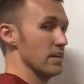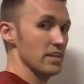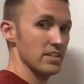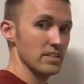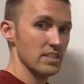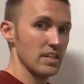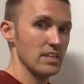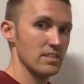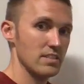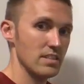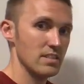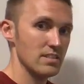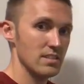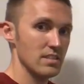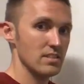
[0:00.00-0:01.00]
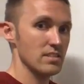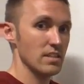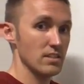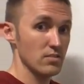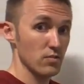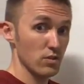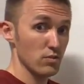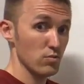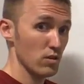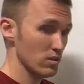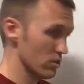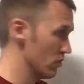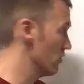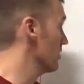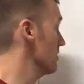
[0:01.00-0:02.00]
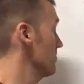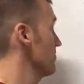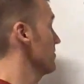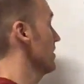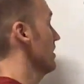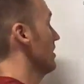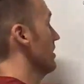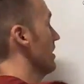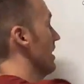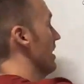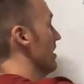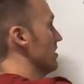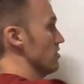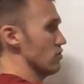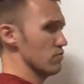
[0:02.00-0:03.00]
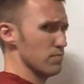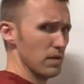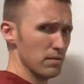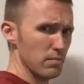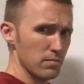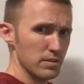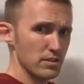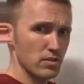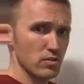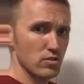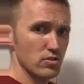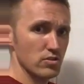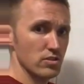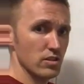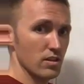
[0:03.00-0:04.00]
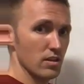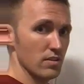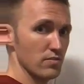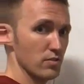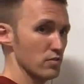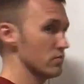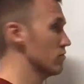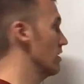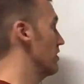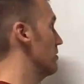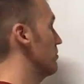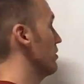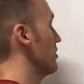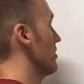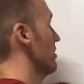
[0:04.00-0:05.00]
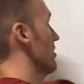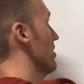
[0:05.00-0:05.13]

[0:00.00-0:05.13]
in this case DC stands for crossover, and you've probably noticed if you've read the book